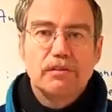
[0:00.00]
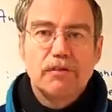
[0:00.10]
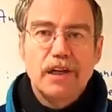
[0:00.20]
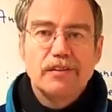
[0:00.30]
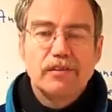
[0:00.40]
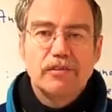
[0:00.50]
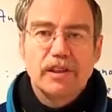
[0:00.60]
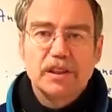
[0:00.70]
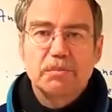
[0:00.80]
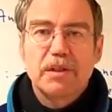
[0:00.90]
write to
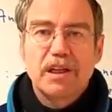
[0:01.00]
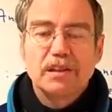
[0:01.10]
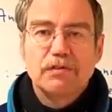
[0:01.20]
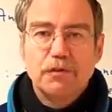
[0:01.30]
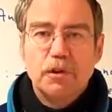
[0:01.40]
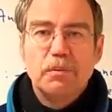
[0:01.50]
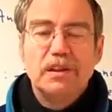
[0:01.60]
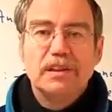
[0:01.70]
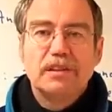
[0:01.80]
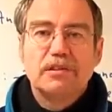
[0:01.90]
X Prize
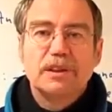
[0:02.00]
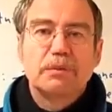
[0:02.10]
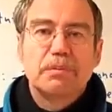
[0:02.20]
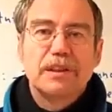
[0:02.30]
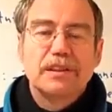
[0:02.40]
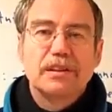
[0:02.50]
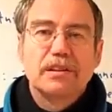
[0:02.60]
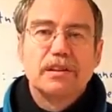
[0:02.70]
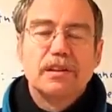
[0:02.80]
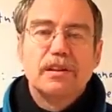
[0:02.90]
formally to
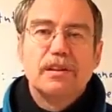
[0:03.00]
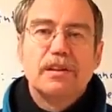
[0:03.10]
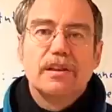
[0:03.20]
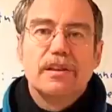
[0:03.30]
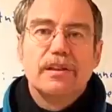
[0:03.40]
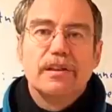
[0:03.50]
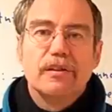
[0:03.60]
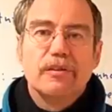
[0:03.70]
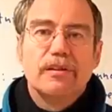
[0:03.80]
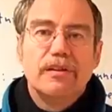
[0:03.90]
express
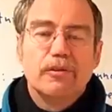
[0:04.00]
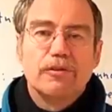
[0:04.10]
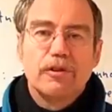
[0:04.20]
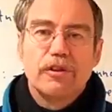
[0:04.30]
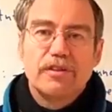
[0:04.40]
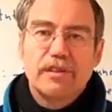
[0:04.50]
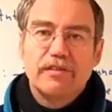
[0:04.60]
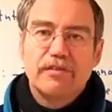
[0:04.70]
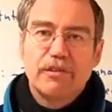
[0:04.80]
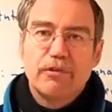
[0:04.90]
the
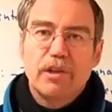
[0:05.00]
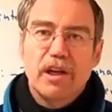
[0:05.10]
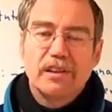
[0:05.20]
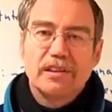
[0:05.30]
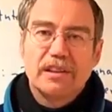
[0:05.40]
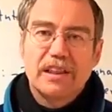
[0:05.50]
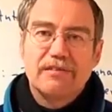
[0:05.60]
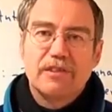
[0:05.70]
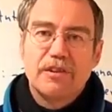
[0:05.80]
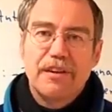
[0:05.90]
alternatives we would like to
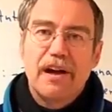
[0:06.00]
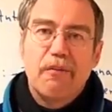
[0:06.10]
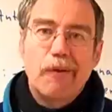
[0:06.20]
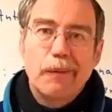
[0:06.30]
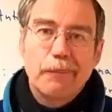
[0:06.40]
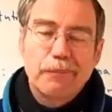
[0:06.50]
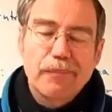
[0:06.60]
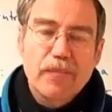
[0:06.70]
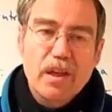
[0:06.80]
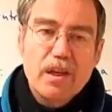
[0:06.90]
have on that one.
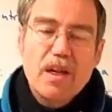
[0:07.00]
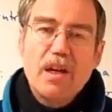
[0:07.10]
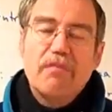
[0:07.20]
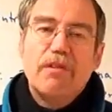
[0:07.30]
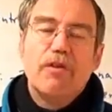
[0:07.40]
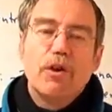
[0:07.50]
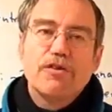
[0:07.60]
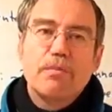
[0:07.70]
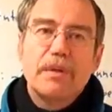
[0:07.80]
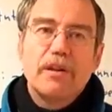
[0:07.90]
We've
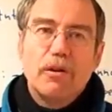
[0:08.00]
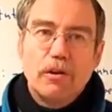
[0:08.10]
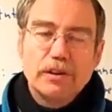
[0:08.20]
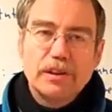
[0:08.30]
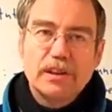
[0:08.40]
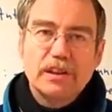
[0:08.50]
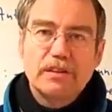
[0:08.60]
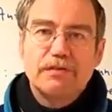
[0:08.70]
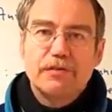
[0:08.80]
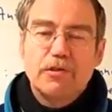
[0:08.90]
also been
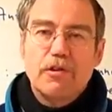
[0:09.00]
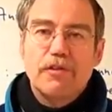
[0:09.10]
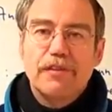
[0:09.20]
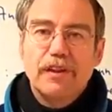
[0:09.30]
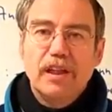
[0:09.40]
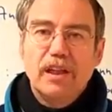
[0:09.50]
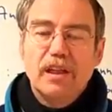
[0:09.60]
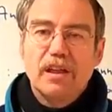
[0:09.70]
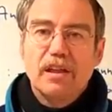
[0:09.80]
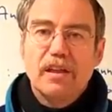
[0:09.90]
audited for the
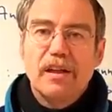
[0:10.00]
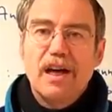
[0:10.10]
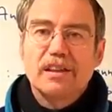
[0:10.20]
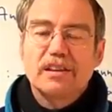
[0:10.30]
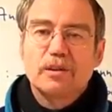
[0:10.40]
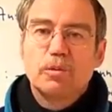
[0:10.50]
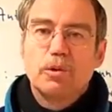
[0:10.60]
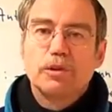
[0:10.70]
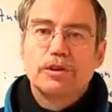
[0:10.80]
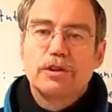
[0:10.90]
last
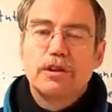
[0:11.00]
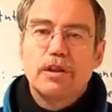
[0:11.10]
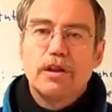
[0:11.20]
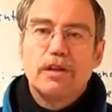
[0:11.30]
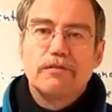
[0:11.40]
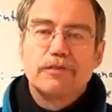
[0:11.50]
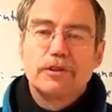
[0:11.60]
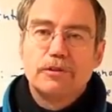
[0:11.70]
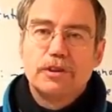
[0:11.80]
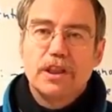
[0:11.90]
quarter of
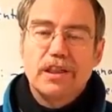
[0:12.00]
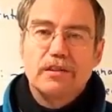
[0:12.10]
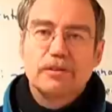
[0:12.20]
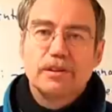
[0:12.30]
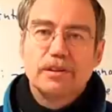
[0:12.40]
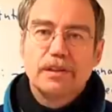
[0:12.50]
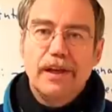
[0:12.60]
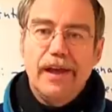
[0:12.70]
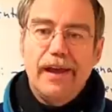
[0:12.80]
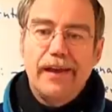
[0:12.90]

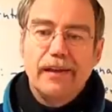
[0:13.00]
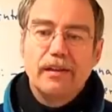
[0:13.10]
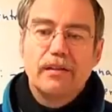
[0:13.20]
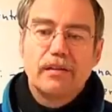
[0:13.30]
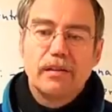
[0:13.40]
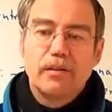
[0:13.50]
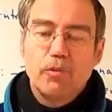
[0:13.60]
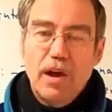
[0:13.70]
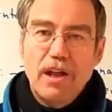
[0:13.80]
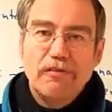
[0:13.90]

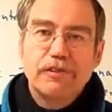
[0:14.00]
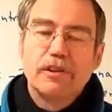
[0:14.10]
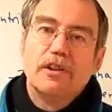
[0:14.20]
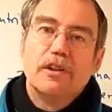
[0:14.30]
2012